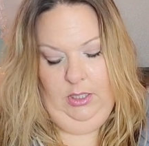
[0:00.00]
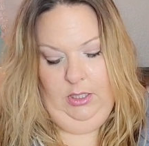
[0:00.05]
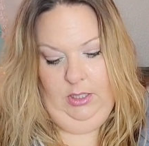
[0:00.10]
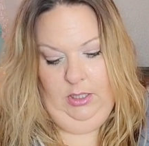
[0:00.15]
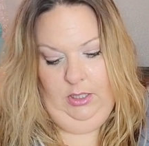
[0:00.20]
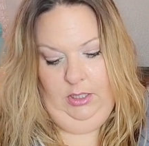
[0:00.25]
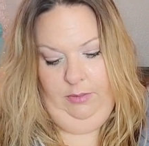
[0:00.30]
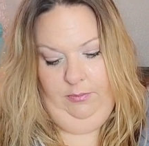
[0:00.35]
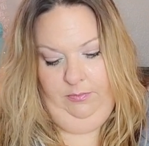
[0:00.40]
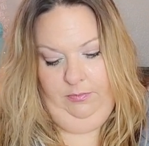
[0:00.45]

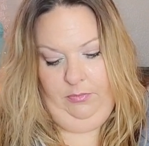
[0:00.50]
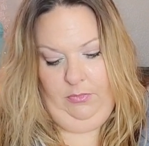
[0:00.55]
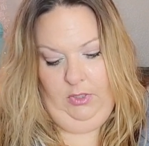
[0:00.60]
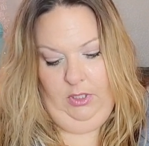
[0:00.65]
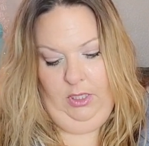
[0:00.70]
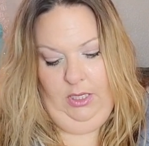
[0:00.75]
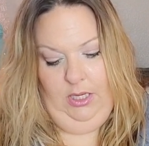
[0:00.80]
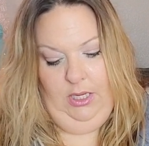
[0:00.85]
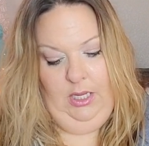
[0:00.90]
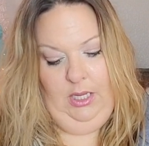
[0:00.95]
And
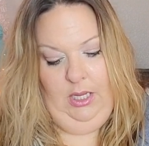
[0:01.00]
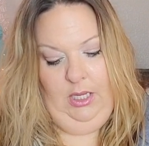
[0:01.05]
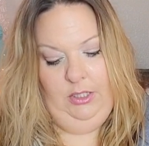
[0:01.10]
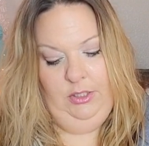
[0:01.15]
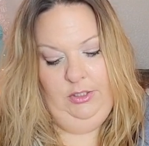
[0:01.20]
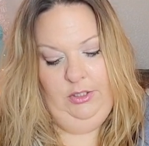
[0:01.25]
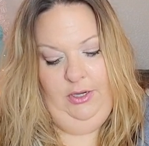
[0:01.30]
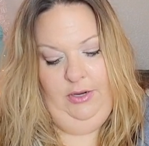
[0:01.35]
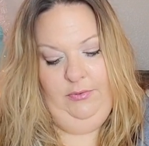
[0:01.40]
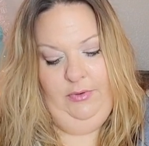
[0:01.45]

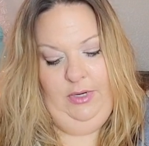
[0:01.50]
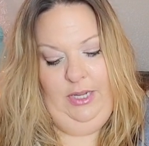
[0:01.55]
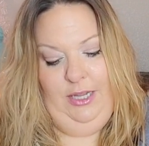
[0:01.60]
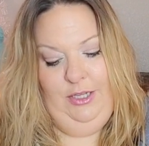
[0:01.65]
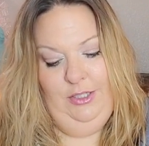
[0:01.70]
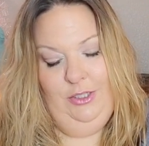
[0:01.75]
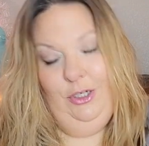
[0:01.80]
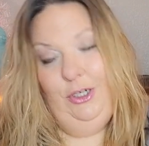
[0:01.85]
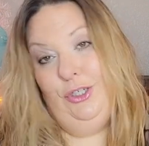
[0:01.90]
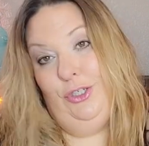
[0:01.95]
so
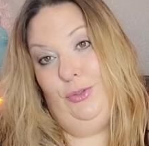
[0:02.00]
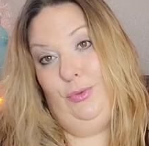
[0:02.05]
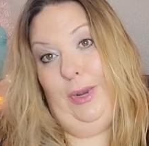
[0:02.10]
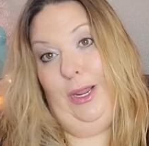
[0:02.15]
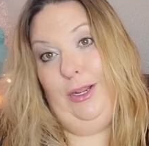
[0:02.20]
I search